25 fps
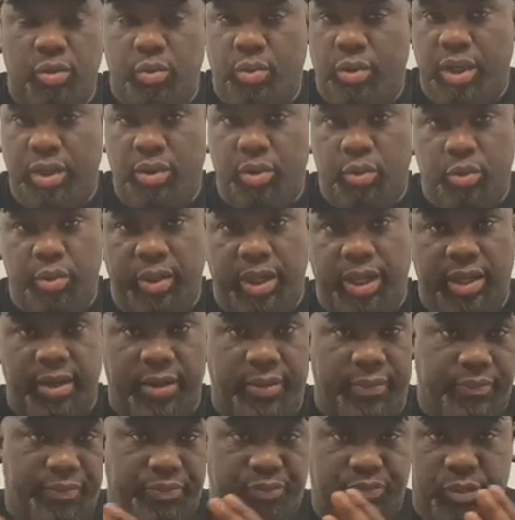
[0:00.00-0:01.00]
one who will
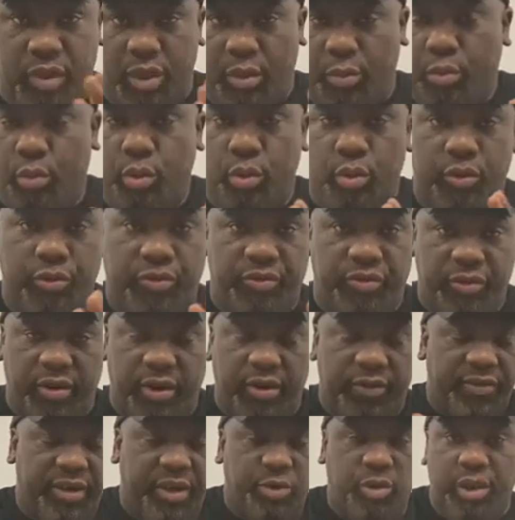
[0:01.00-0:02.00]
move
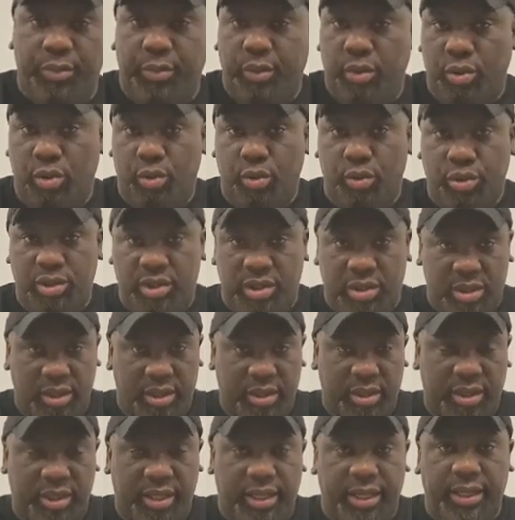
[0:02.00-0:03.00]
valuable goods.
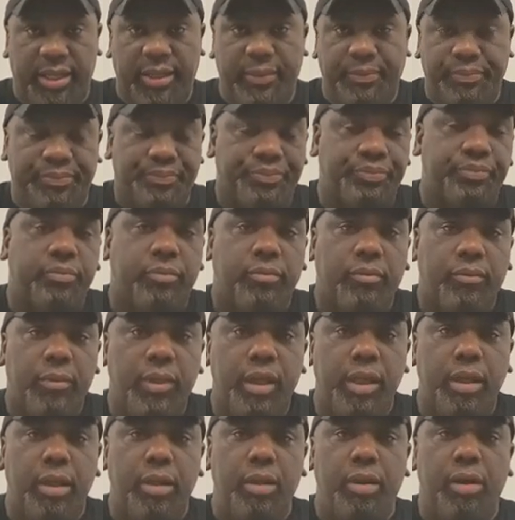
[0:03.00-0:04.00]
Yeah,
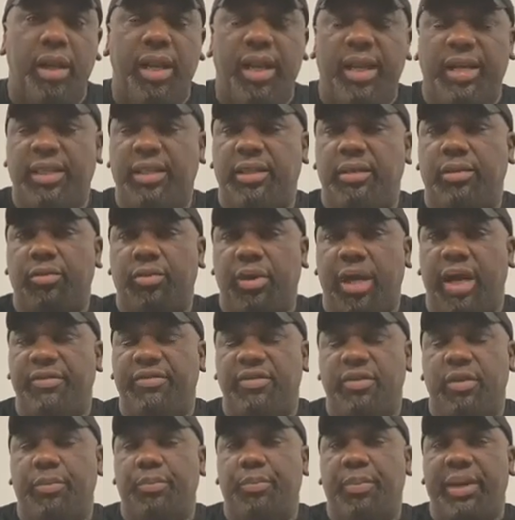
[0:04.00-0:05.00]
like we have
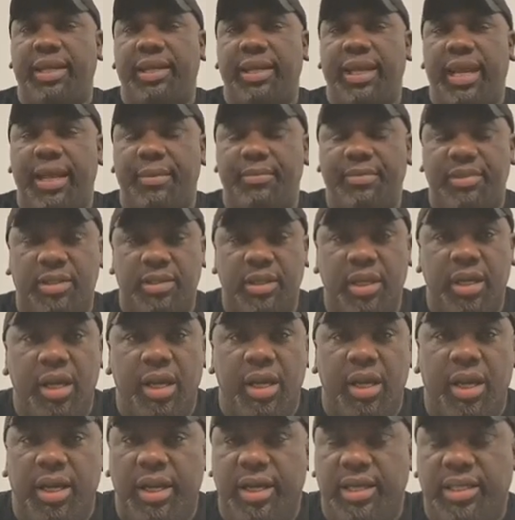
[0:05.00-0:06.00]
some big names
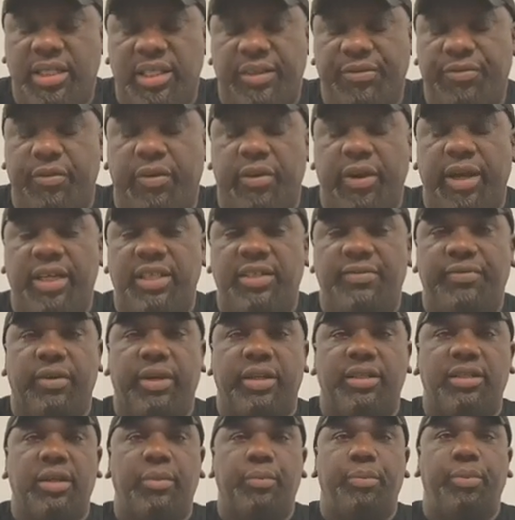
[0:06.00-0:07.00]
like G4S, for
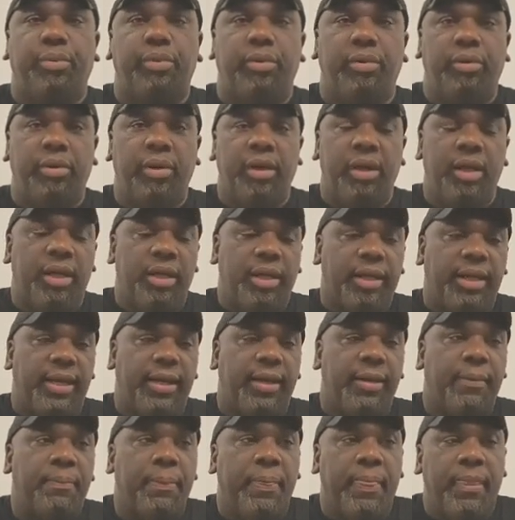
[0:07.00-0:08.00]
example.
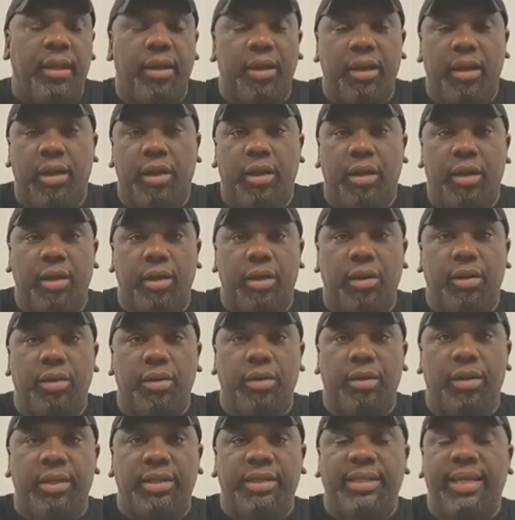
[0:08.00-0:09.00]
Yeah,
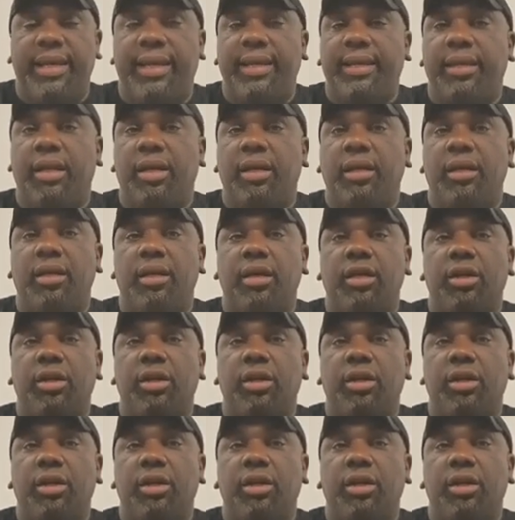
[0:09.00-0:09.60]
then